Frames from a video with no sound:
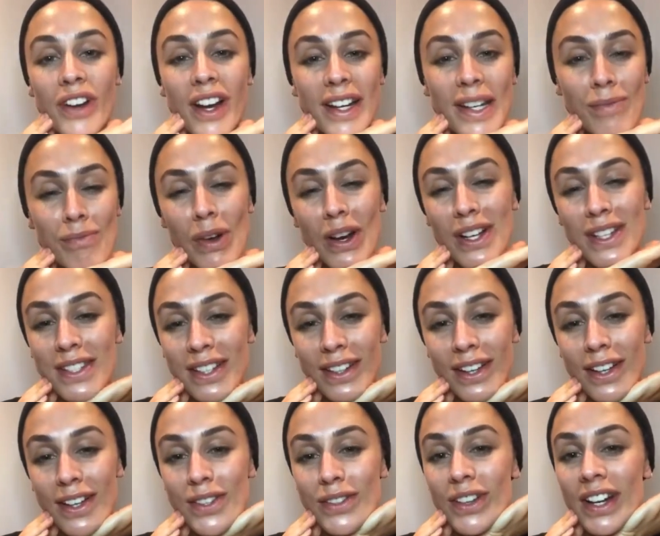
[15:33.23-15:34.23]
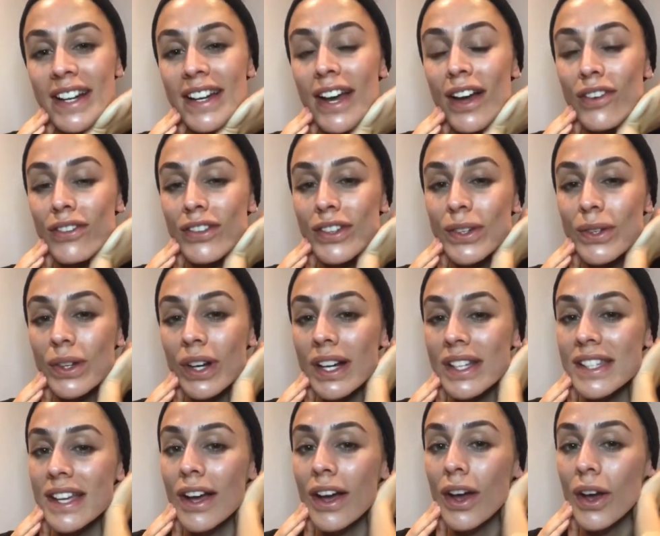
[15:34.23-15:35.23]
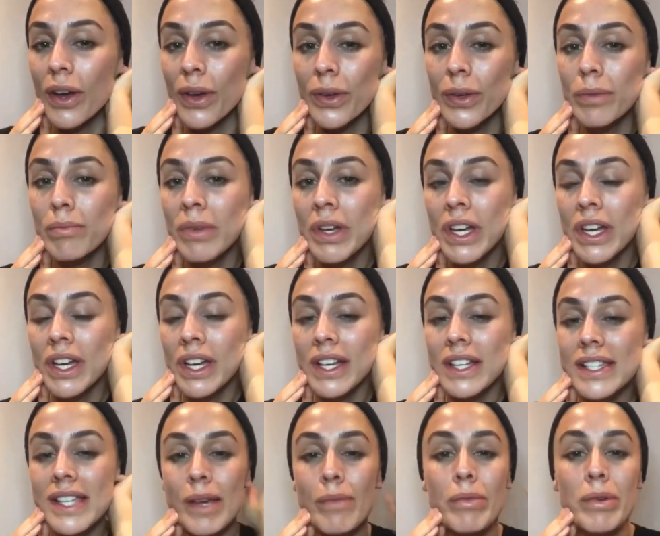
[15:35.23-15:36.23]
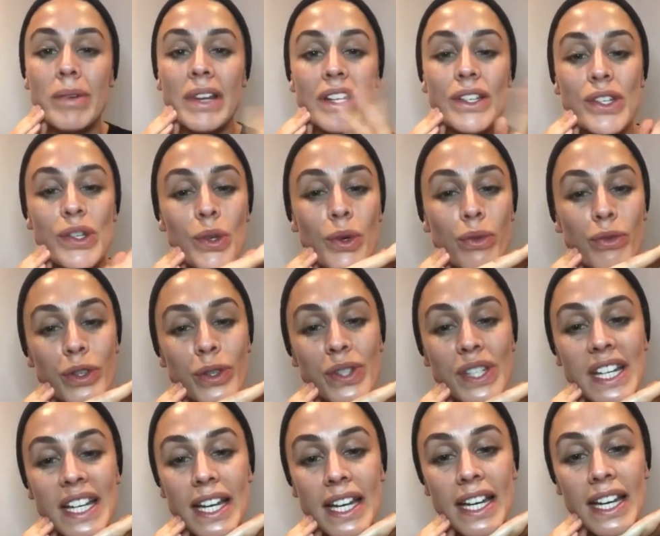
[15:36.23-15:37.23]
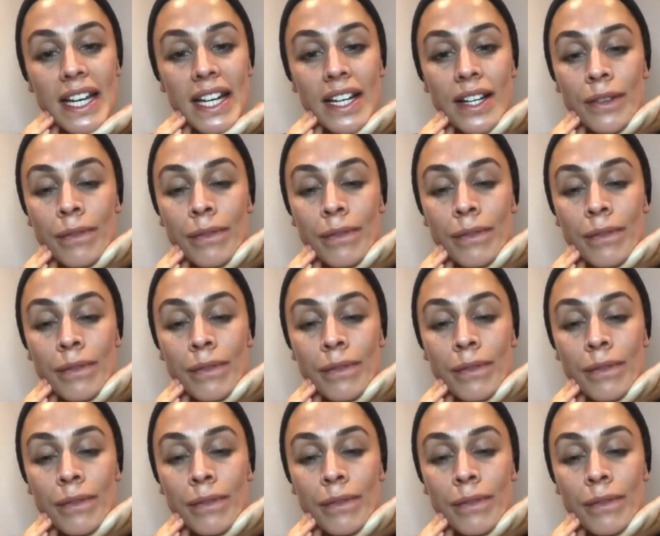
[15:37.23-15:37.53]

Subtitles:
masterclass right now for you guys at home to implement into your routine,